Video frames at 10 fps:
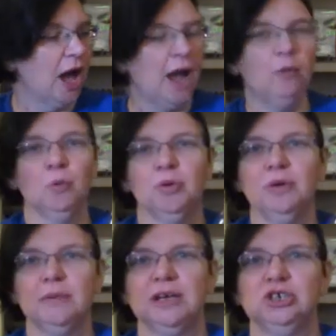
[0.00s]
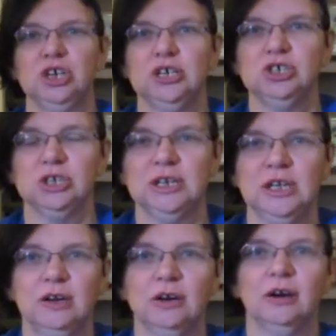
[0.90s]
I will put my change in
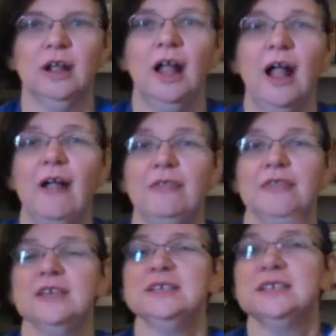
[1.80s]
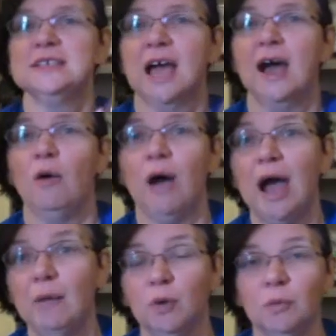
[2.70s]
here, and this is how
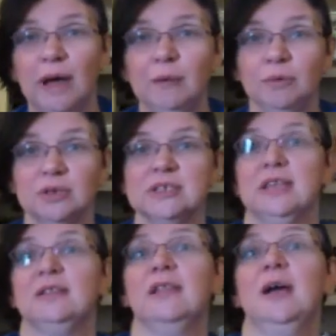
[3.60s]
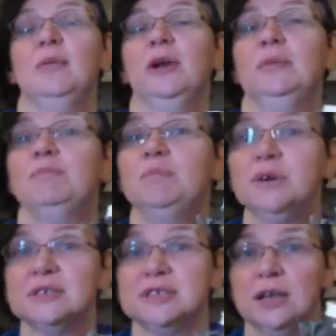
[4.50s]
I will buy books at the library
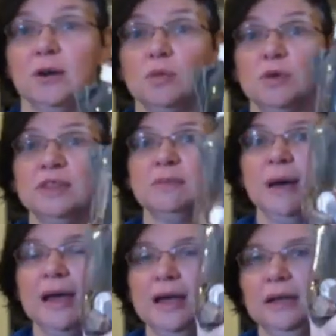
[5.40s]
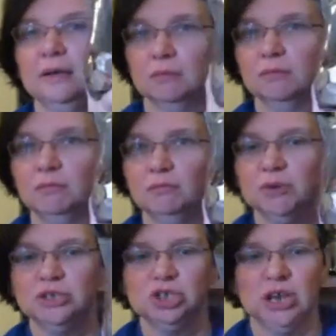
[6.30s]
book sale with my
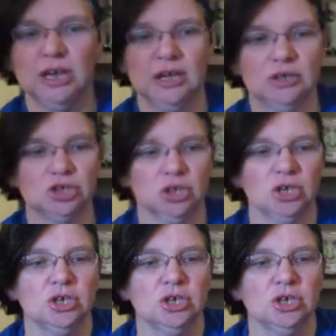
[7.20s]
book change.